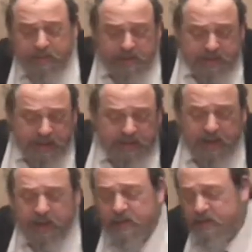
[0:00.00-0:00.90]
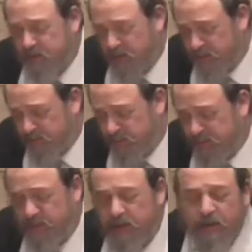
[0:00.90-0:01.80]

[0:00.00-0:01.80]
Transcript: because that side is zachrus,